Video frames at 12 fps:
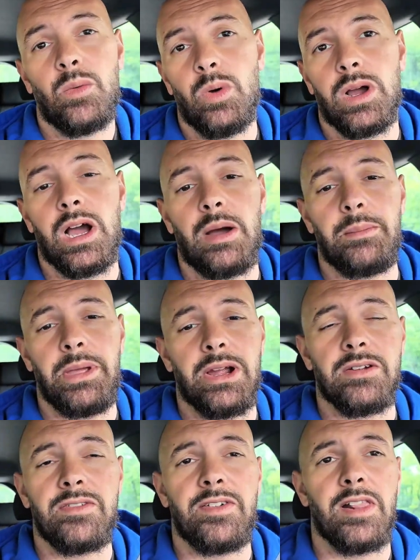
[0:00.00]
will come
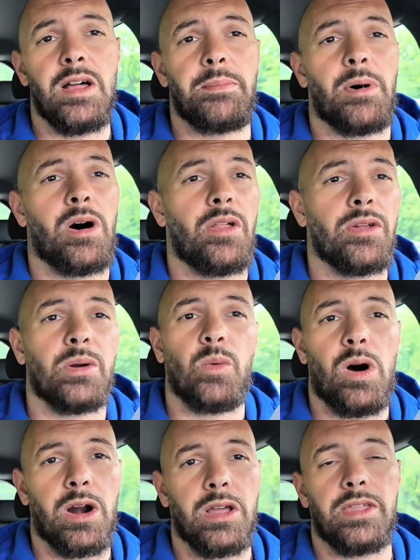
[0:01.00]
here, fill up all their
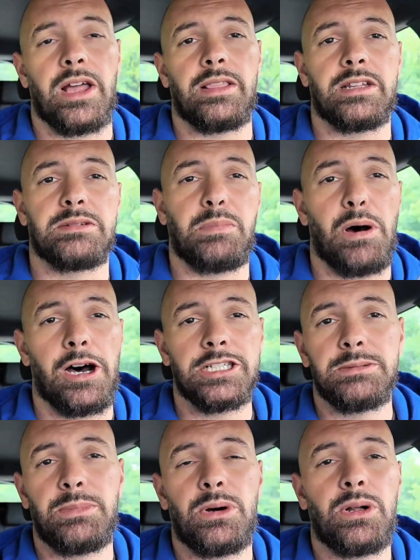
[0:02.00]
water that's
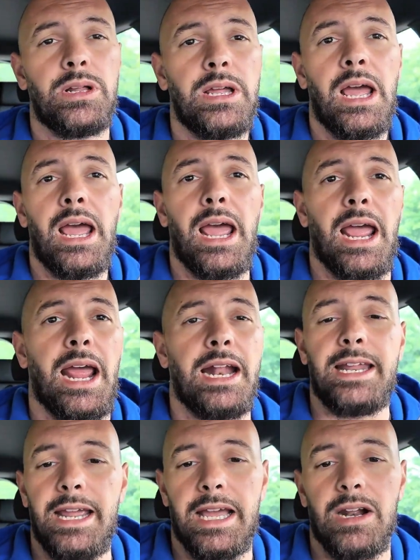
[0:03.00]
possible, and
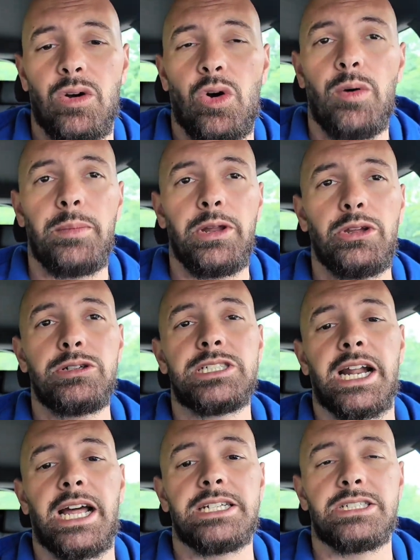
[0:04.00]
take it home and use
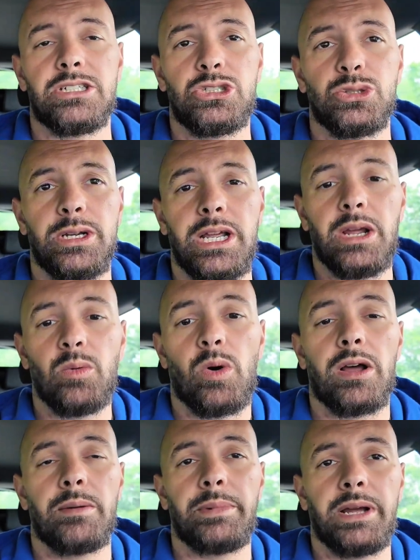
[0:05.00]
that as their drinking
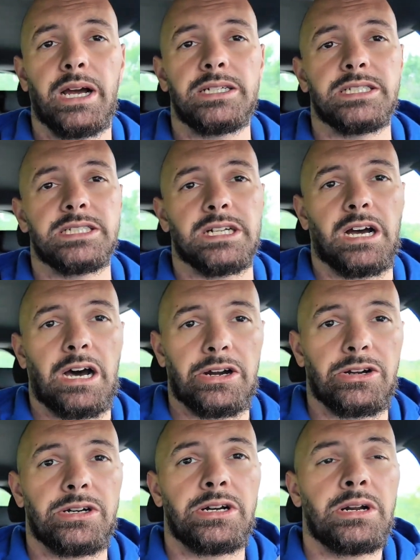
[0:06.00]
water because it's
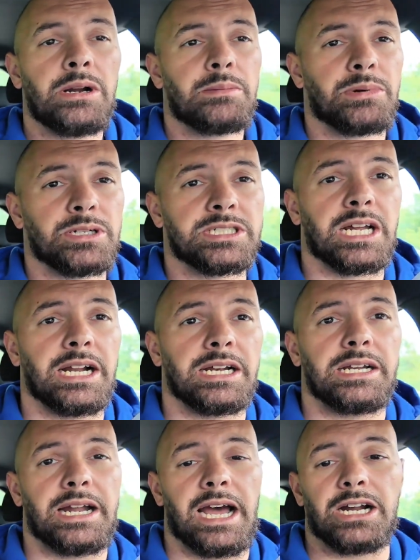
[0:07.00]

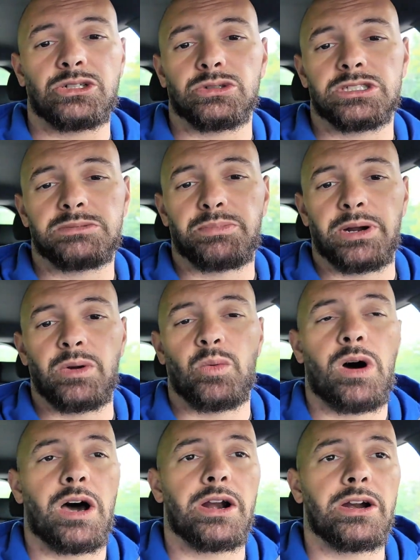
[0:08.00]
100% natural spring
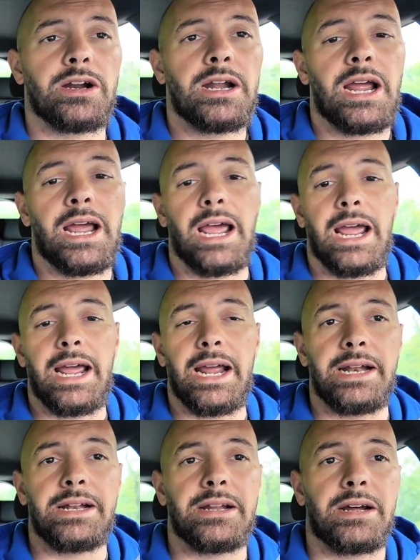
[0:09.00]
water.
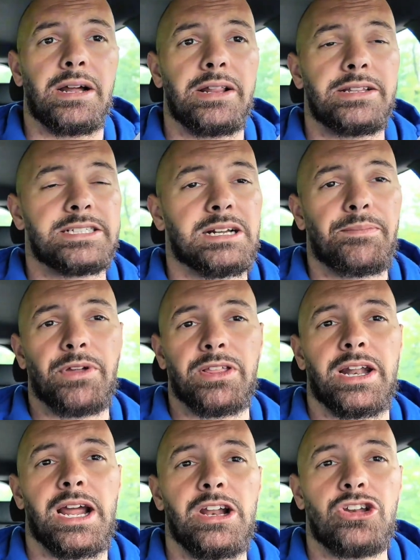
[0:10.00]
And something
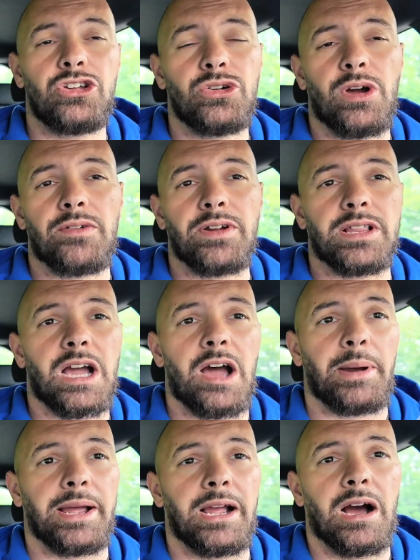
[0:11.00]
that I do every
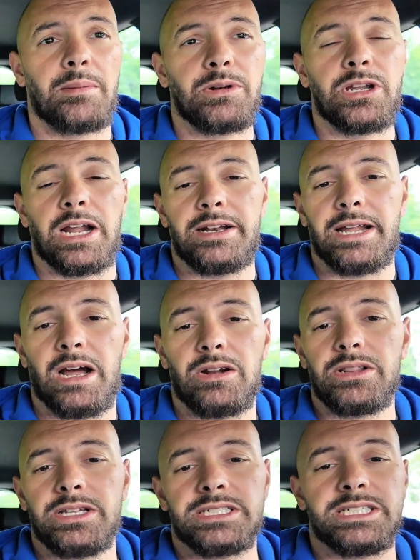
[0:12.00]
time I come down
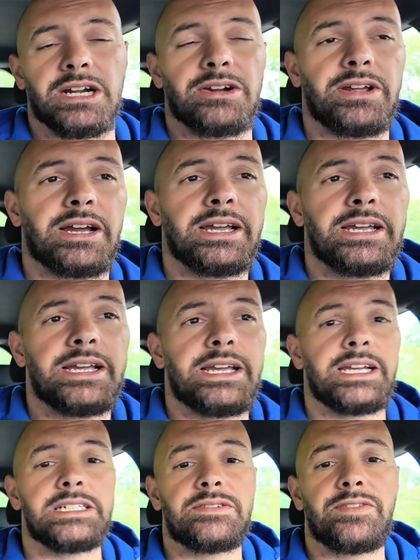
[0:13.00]
to this area
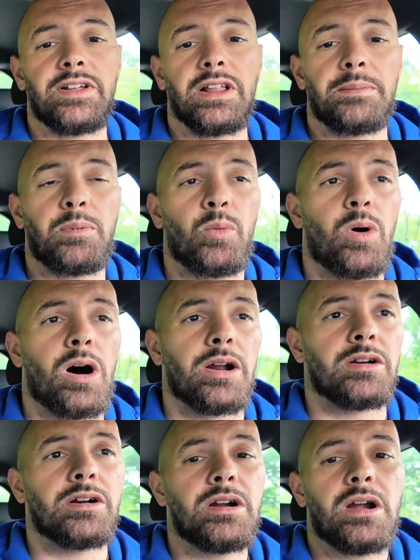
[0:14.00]
is fill up
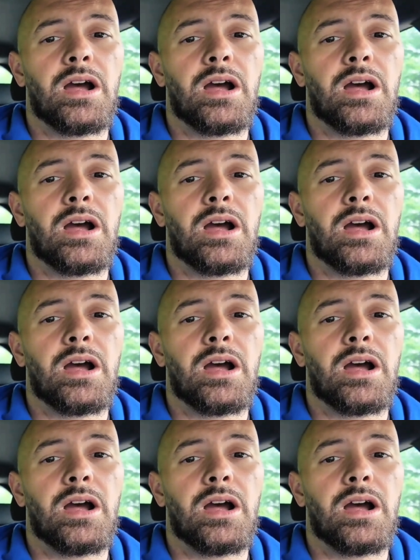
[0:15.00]
water